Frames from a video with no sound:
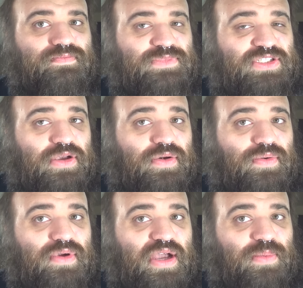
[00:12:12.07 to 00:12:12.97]
So
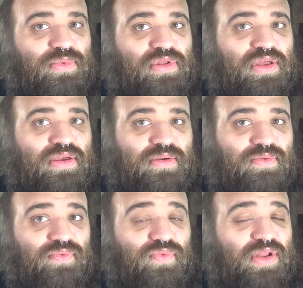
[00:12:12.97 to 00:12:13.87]
I'm really,
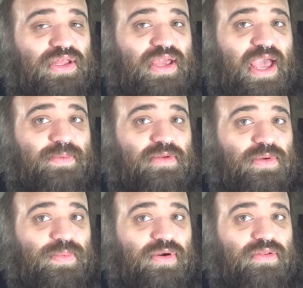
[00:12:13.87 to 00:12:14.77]
really happy to
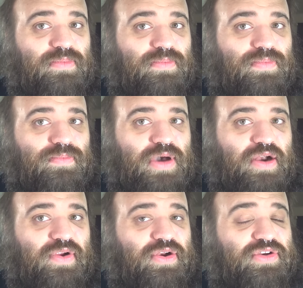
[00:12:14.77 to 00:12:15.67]
be part of the
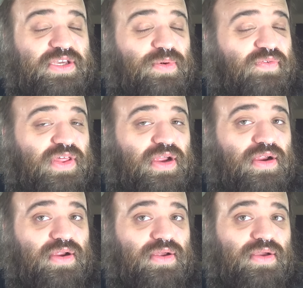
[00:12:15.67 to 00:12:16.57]
moderator team over there.
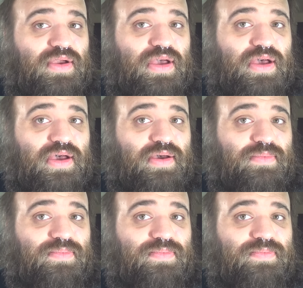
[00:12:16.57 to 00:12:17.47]

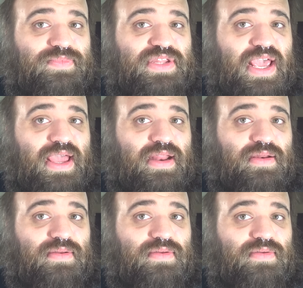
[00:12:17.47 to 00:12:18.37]

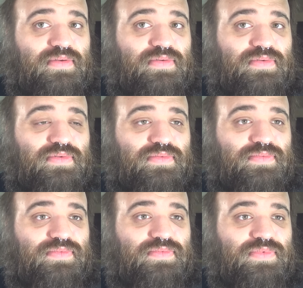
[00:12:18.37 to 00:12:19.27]
Dan
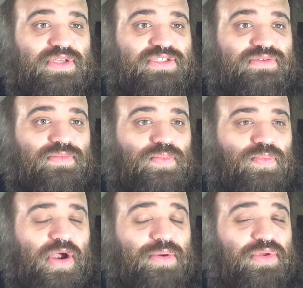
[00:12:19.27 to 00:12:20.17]
is
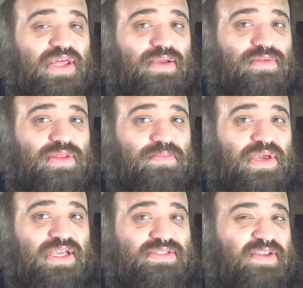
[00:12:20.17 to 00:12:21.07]
probably the
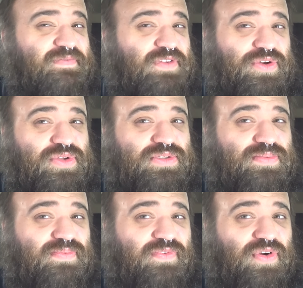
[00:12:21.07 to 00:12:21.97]
biggest influence
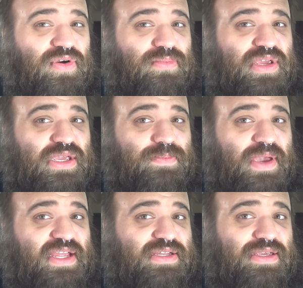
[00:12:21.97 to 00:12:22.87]
for me
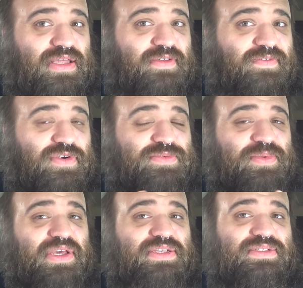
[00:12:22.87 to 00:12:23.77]
painting in the first
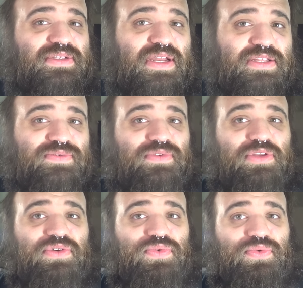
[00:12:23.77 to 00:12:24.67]
place, and it's
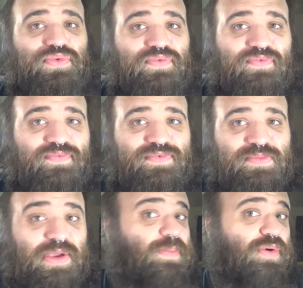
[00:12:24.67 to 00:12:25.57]
really cool to
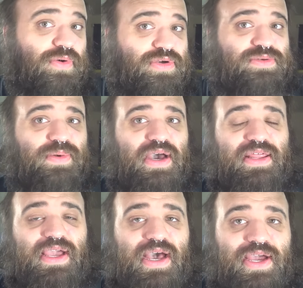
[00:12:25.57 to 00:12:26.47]
be approached by
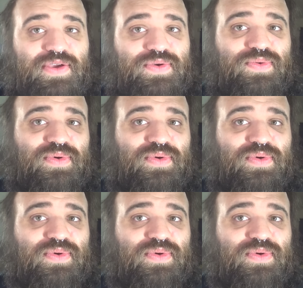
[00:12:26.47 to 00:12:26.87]
the guy who